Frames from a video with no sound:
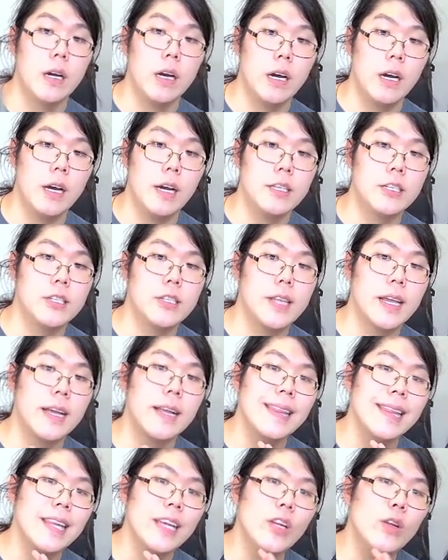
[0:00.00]
just that
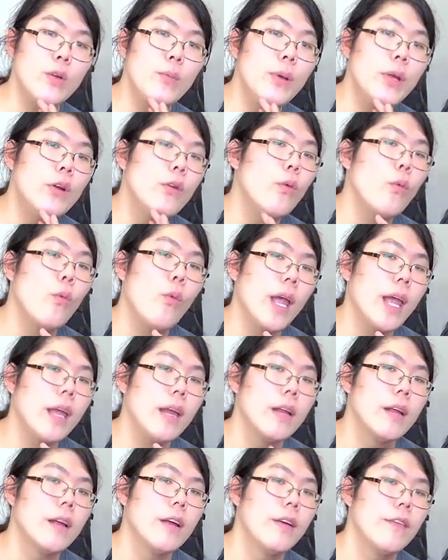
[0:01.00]
little bit of
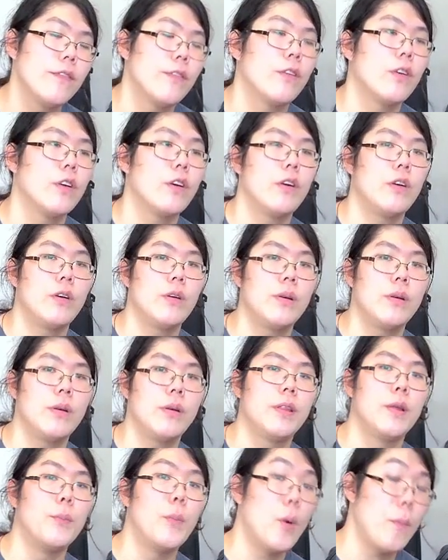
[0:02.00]
weight for
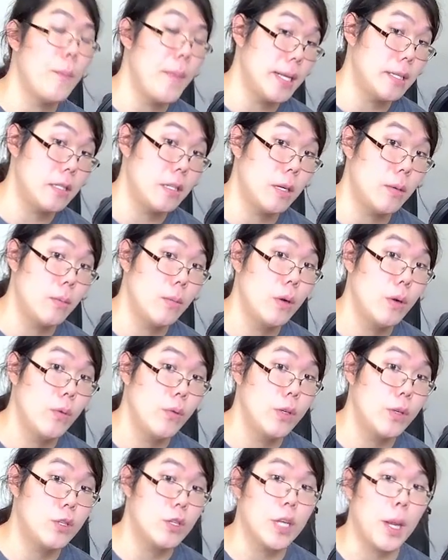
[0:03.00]
the momentum,
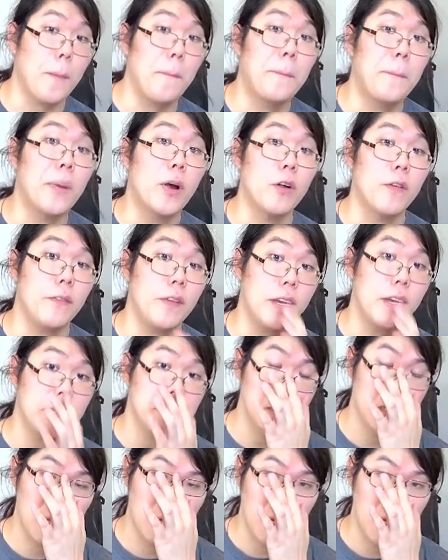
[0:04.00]
which is like perfect.
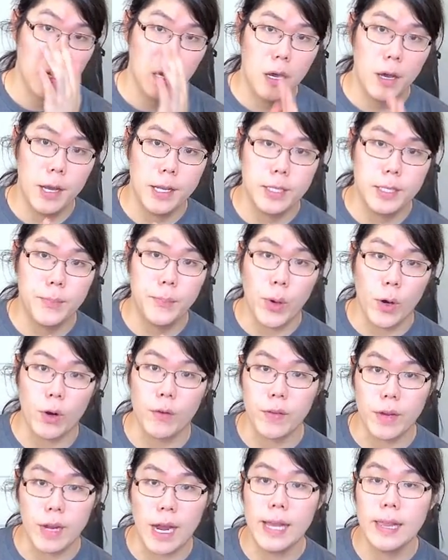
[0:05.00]
It's
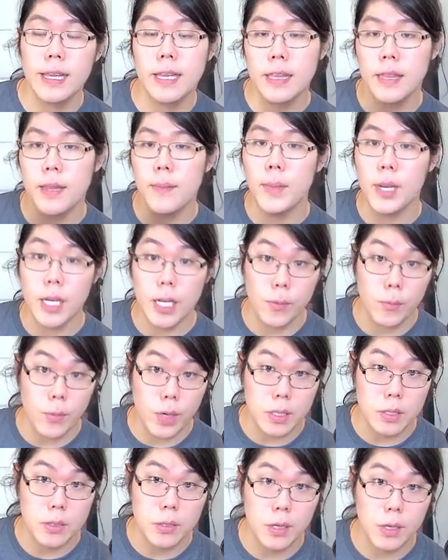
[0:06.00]
perfect. I like the medium
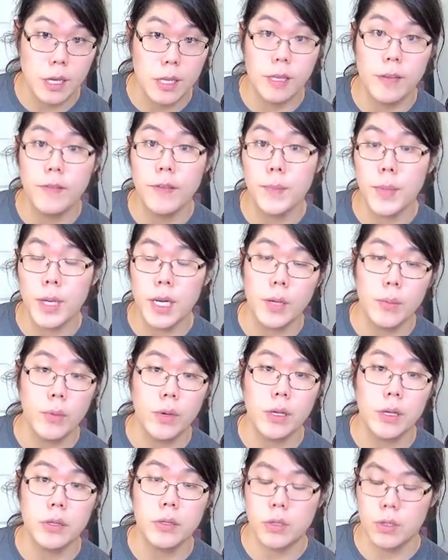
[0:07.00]
weights. I love the medium
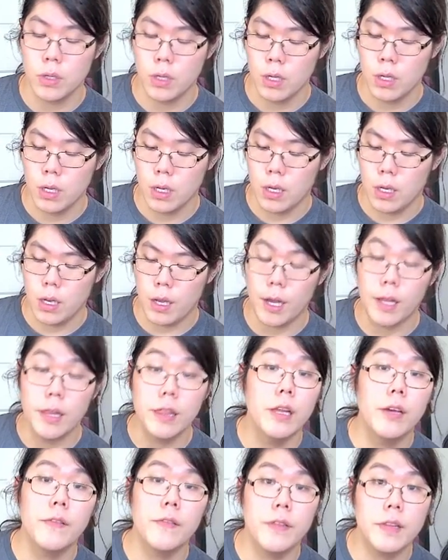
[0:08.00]
weights. I
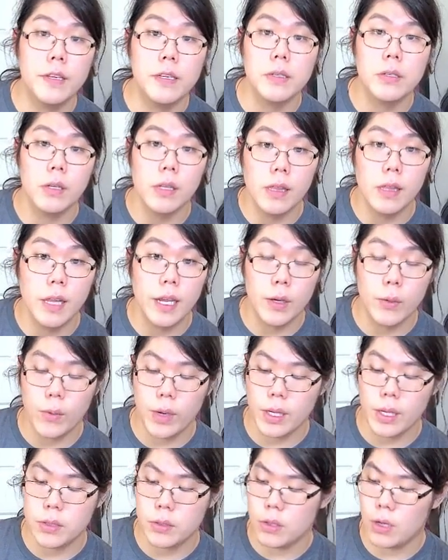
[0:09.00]
love these
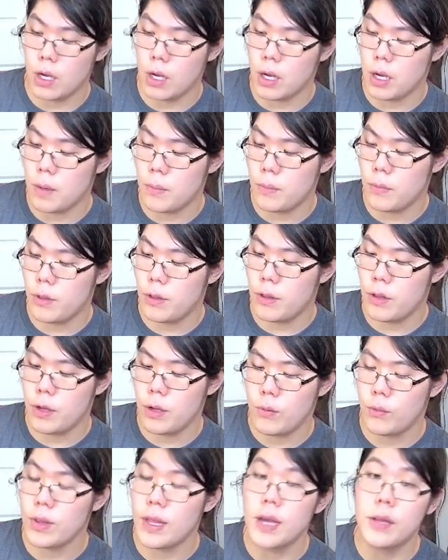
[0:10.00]
lightweights.
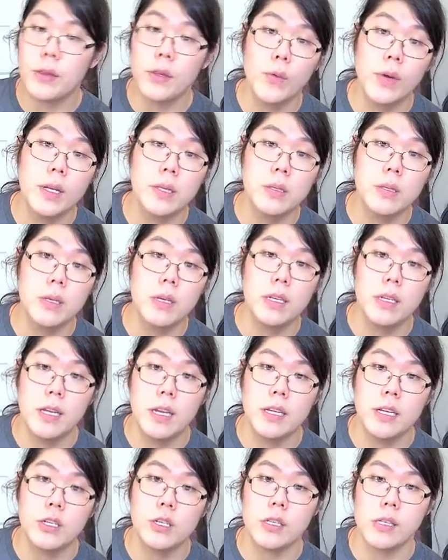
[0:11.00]
Without the weights,
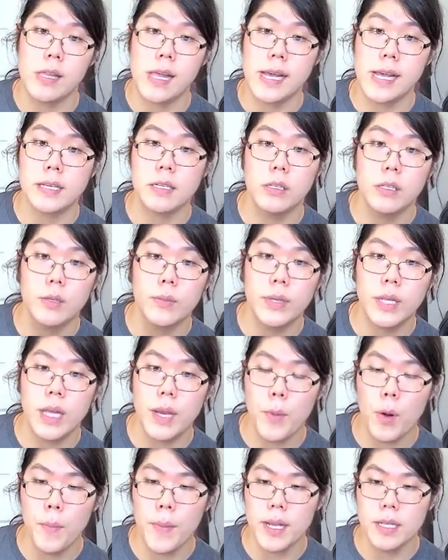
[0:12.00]
it just lacks a little bit of that
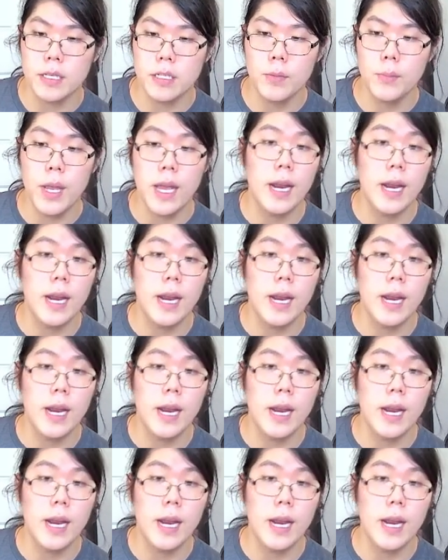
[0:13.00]
momentum. And I